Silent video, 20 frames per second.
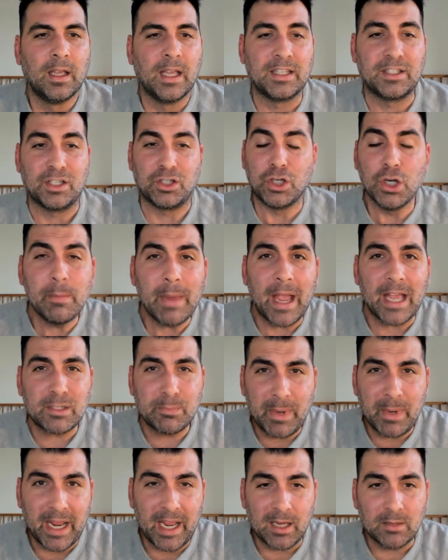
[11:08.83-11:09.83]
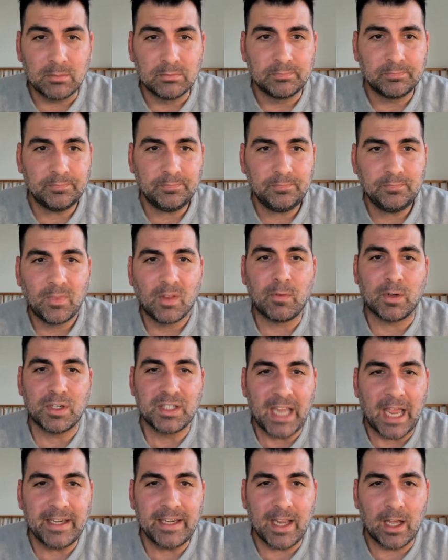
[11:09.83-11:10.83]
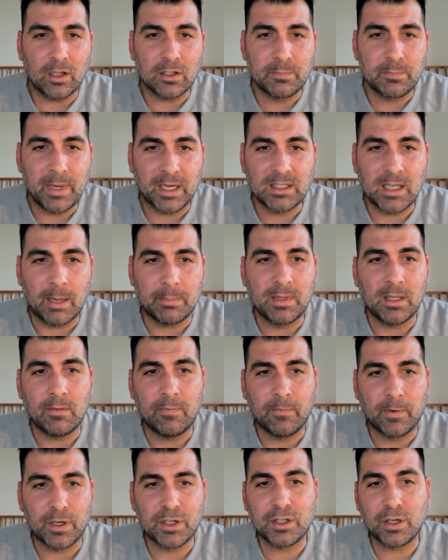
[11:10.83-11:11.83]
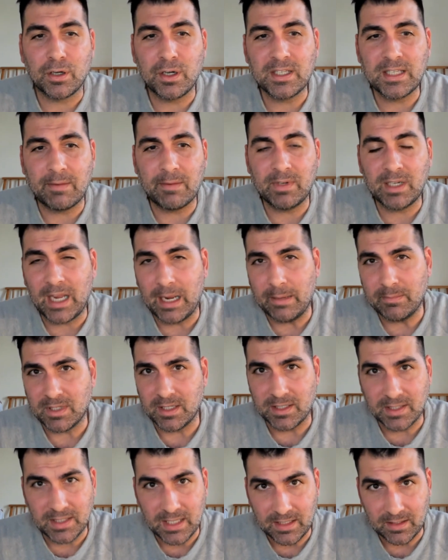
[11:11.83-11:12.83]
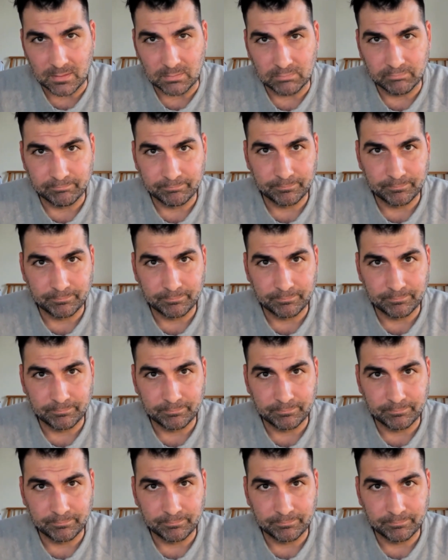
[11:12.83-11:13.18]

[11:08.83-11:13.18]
a 2-match ban for 10 yellows picked up in the first 37 games of the season.